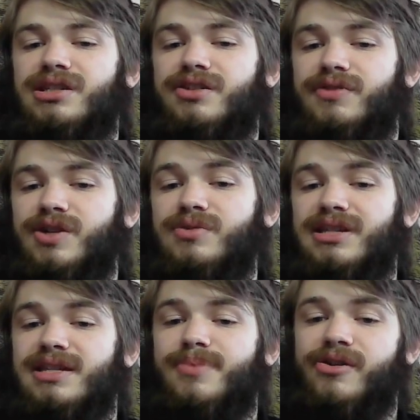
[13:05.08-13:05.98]
to reduce
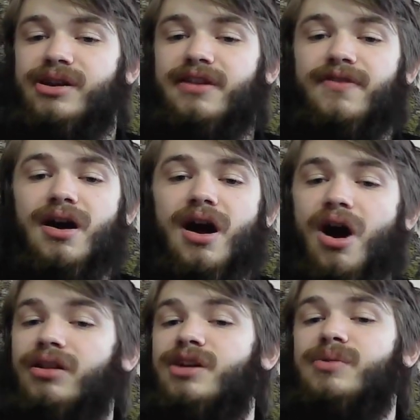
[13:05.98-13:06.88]
this period of
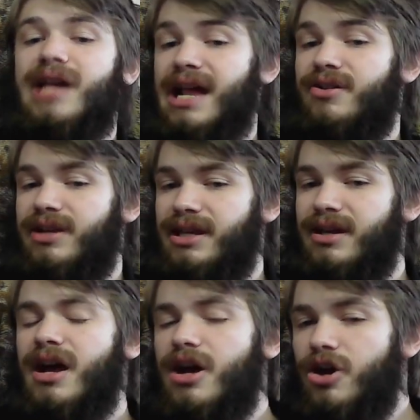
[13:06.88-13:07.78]
Hollywood
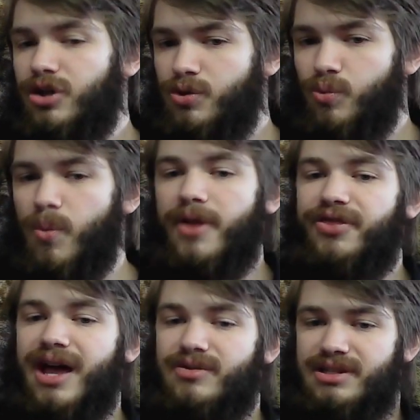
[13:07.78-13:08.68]
anarchy to
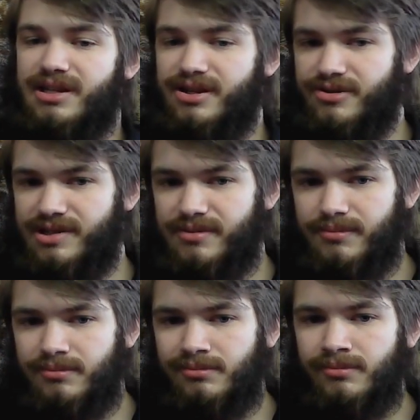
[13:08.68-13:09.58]
1,000 years.
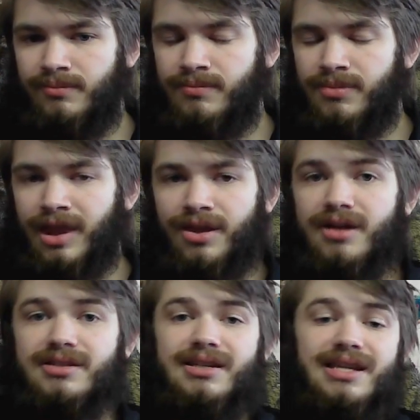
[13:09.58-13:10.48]

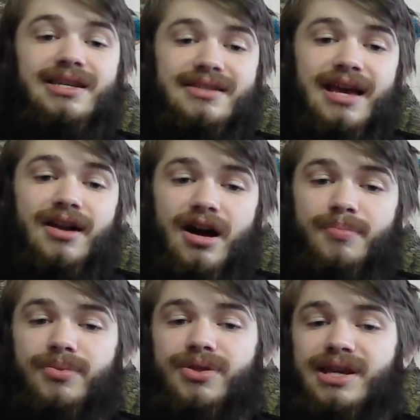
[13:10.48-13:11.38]
Thus, he set
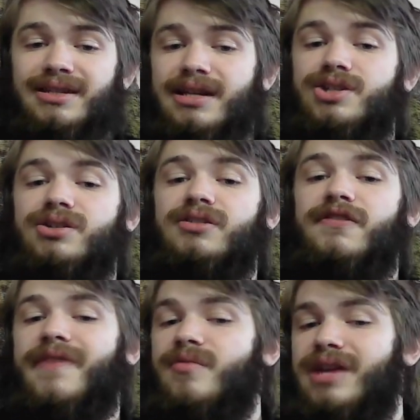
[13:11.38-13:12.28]
up the titular
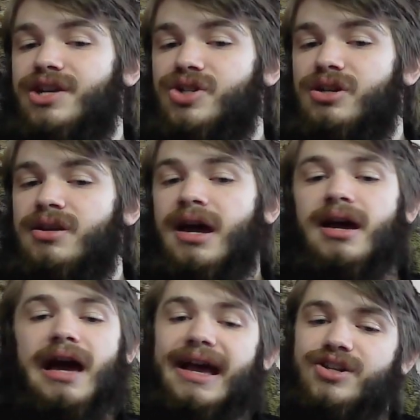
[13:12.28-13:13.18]
Foundation
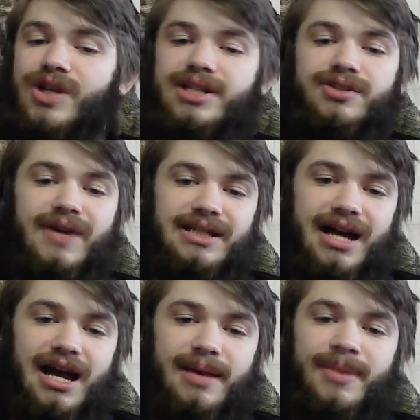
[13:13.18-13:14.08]
at just the right
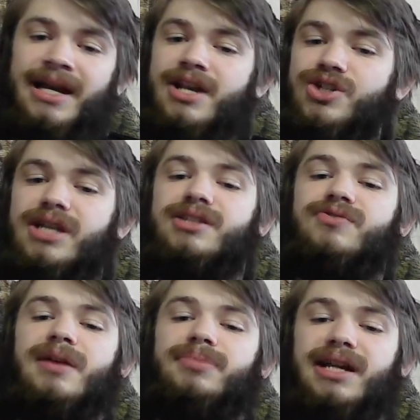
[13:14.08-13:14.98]
time and at just the
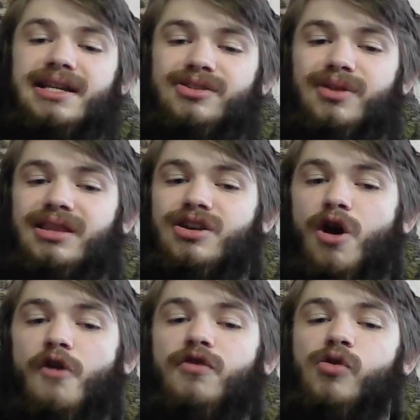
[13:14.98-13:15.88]
right place so that the
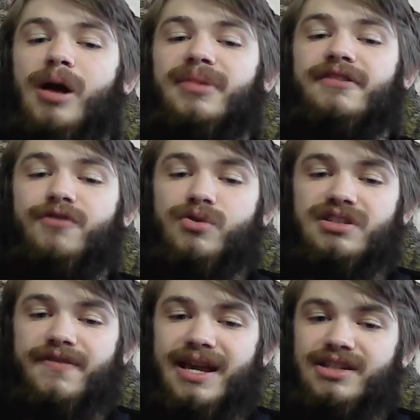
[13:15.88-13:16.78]
overwhelming force
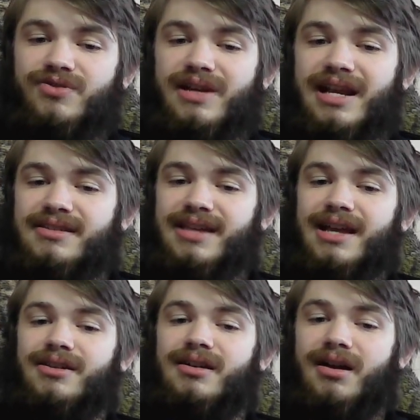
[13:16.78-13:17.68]
of history and
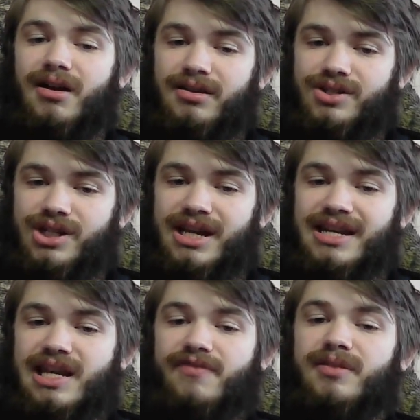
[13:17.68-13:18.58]
psychology
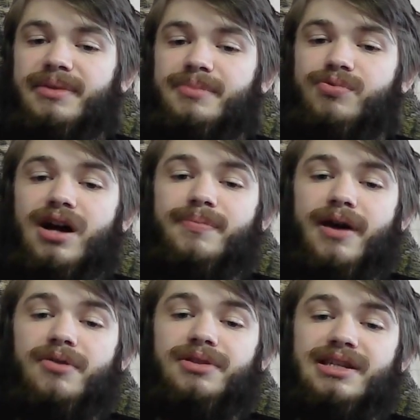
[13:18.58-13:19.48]
inevitably brought
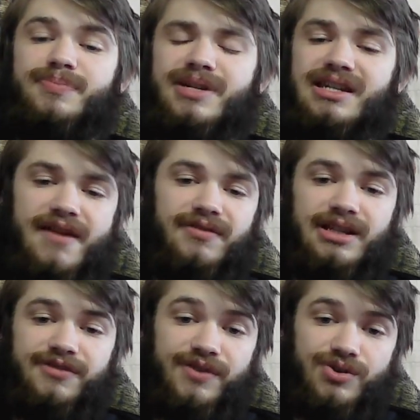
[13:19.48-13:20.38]
about this
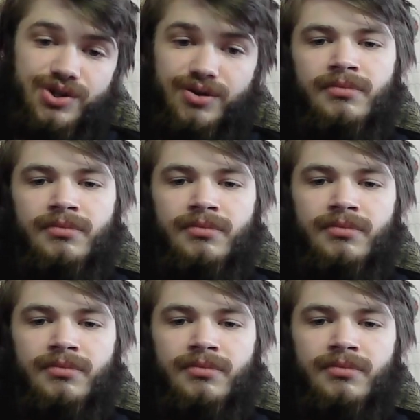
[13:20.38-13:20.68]
benevolent future.